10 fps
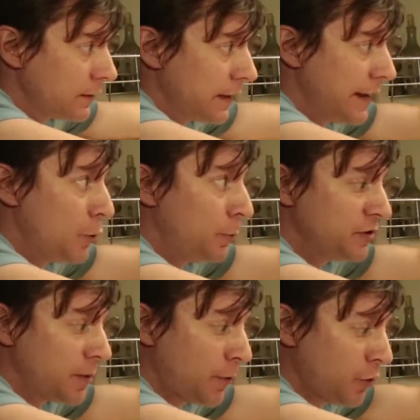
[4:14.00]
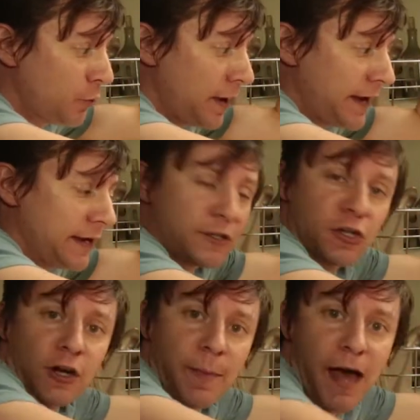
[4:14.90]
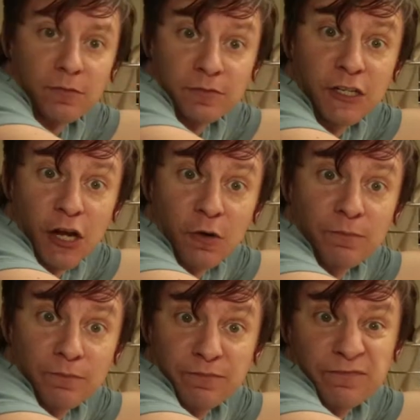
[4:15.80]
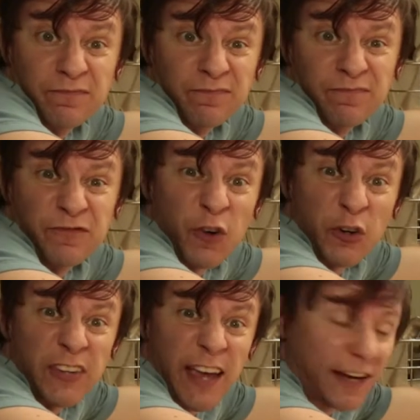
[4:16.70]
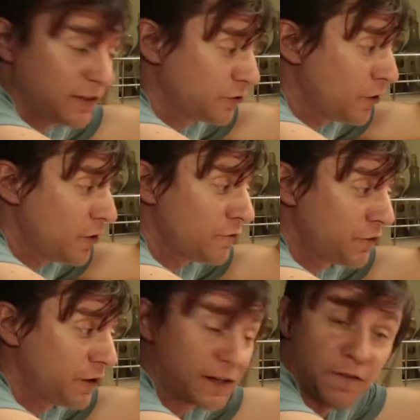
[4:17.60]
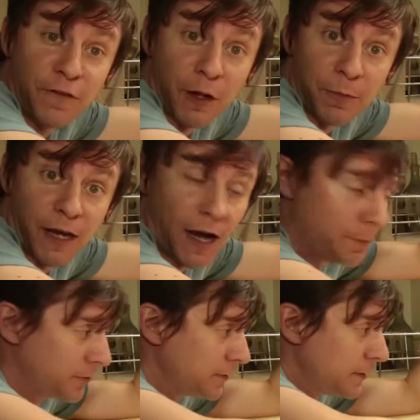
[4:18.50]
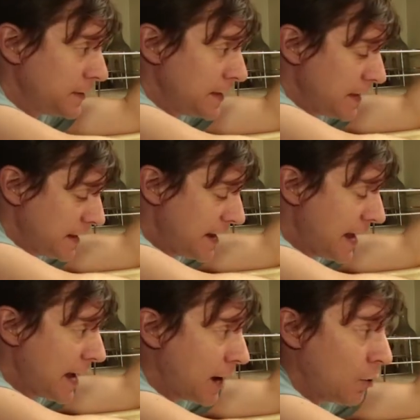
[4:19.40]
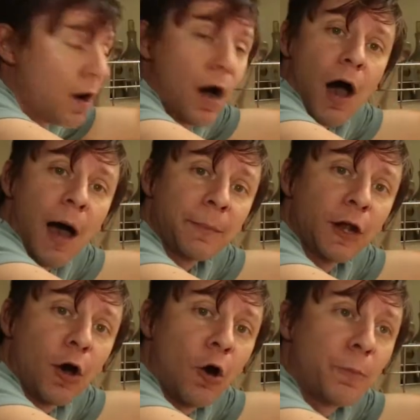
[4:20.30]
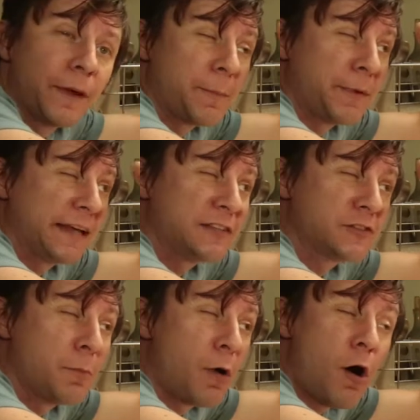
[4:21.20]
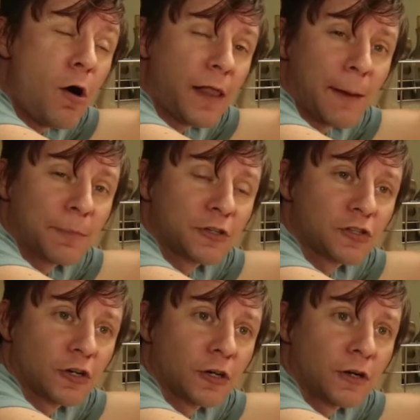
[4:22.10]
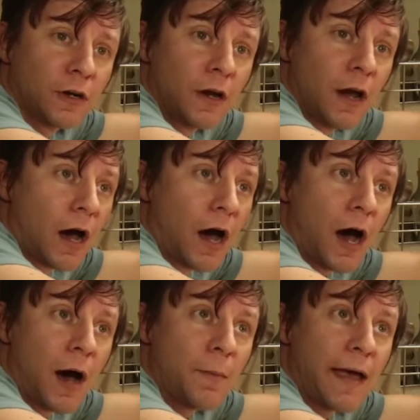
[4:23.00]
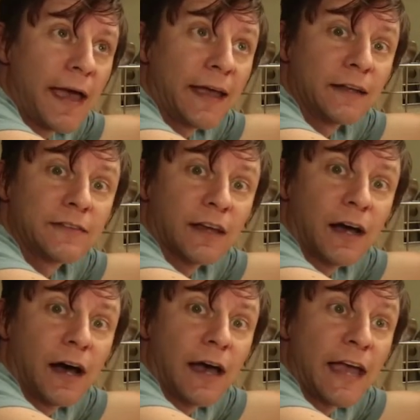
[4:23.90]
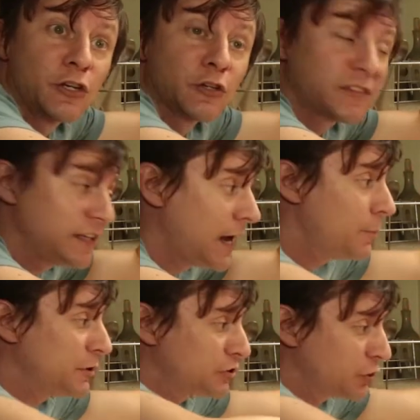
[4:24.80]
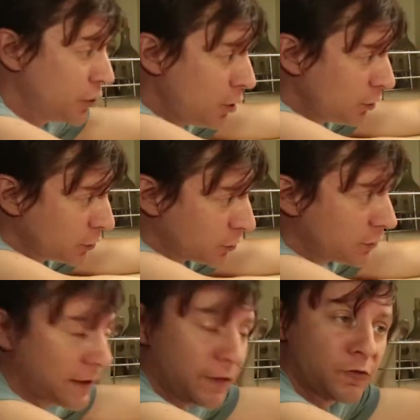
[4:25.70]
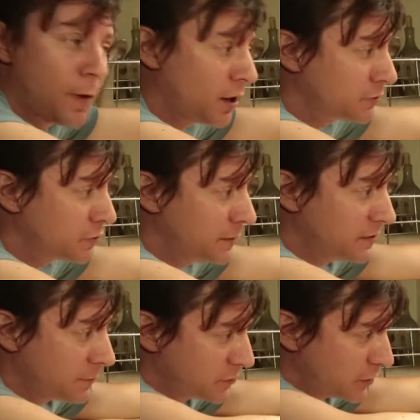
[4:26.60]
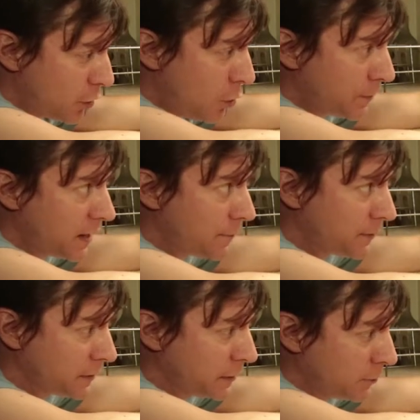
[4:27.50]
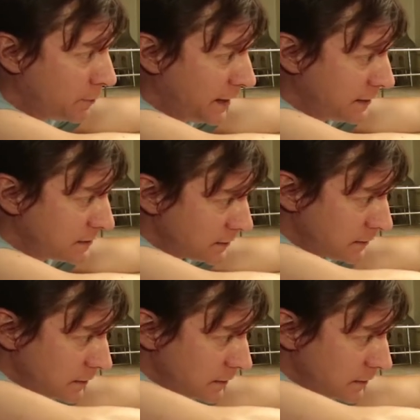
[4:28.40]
And it opens up all the way, and it took about, 4 seconds for it to fill up the cup. Now, I'm going to open up a small aperture, and you'll see how much longer. Now, small aperture means I'm just going to open it up a little bit.